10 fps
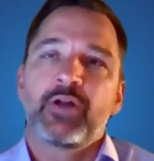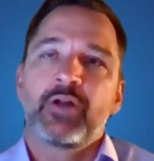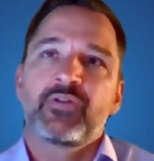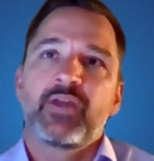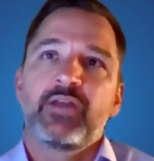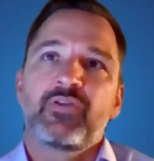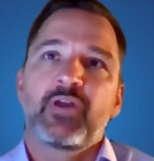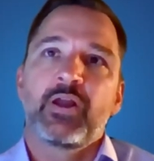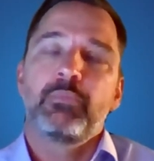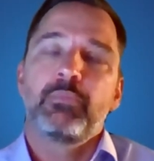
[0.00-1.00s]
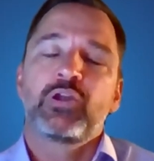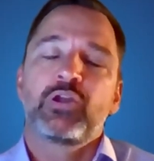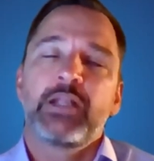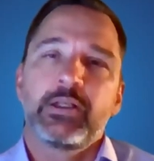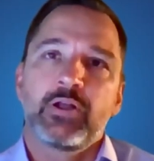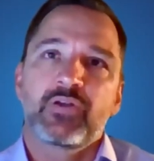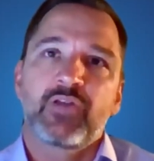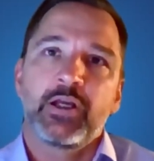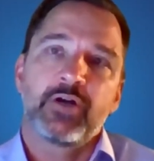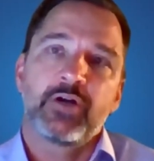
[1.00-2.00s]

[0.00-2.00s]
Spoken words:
our data modeling looks like,